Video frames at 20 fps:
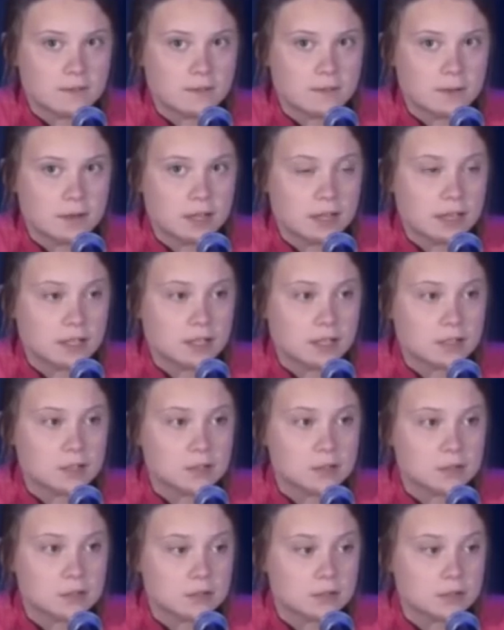failed
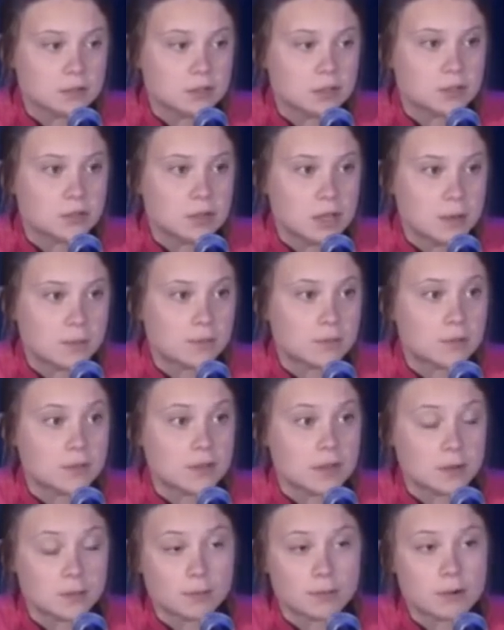to to keep what
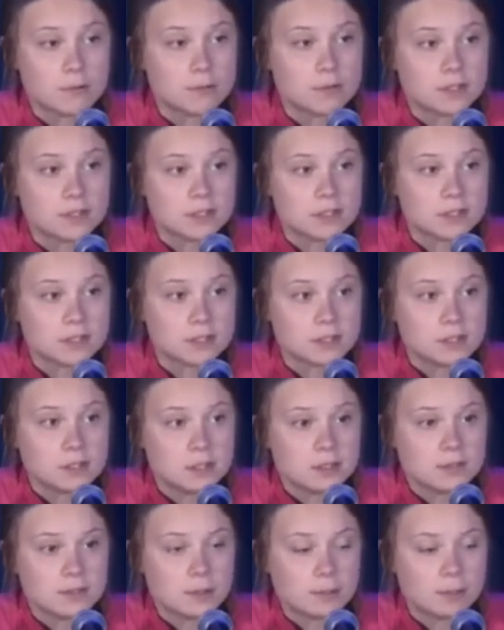they promised.
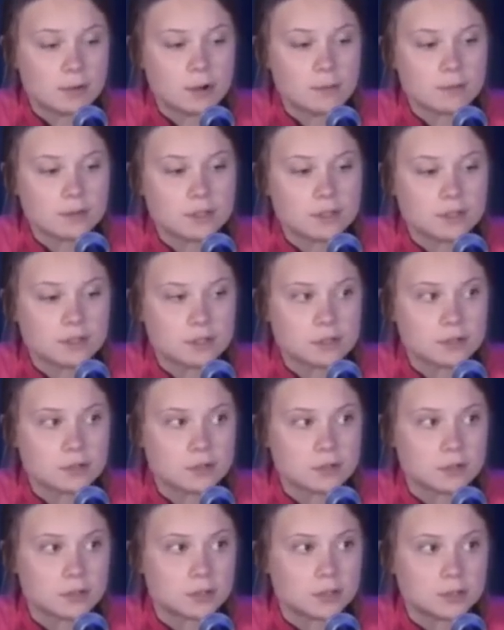They promised
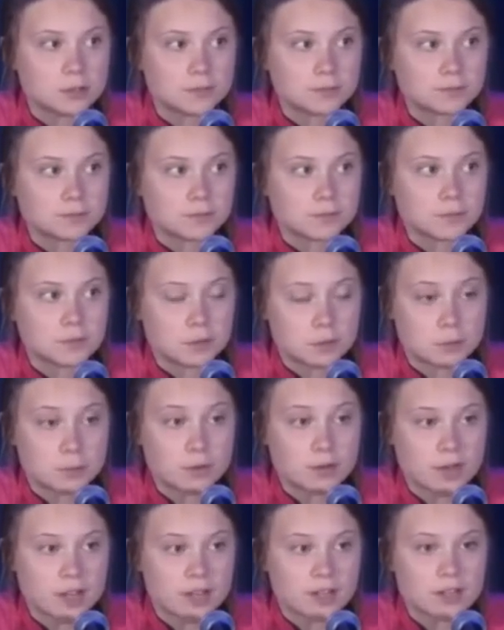to to
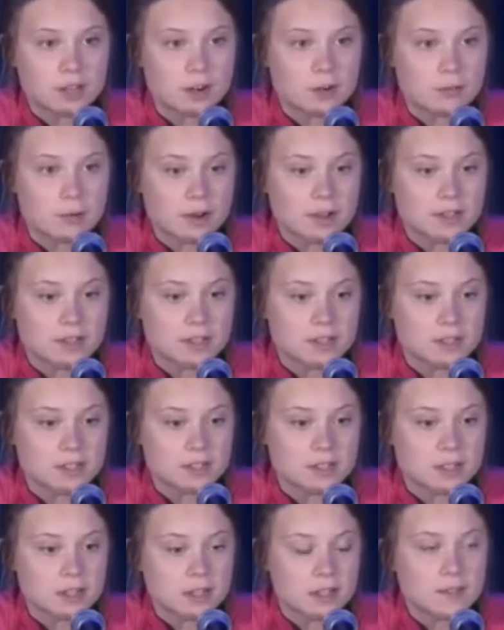protect our
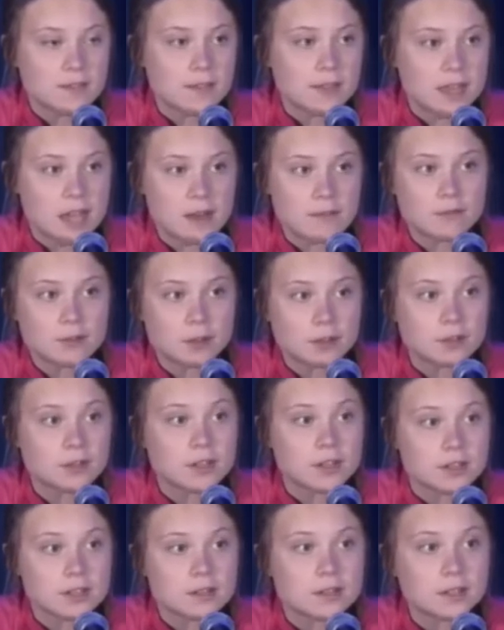rights, and they have not
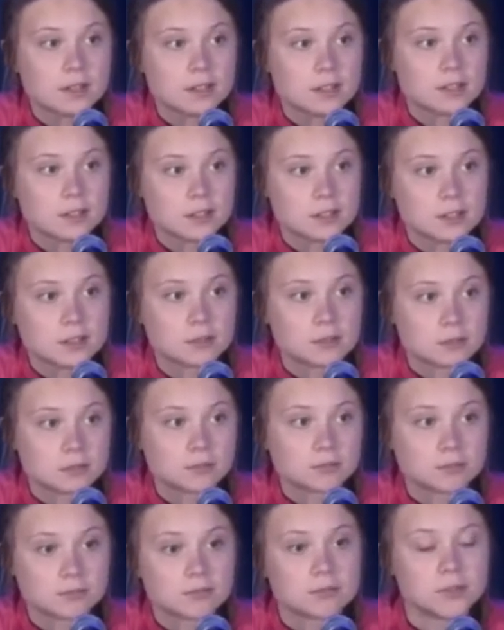done that. So,
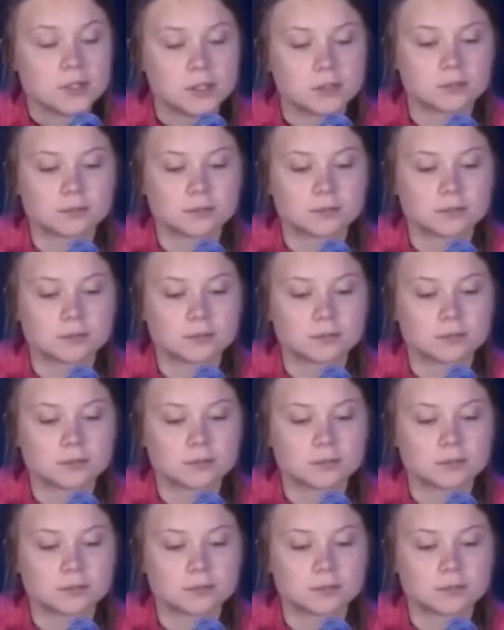yeah.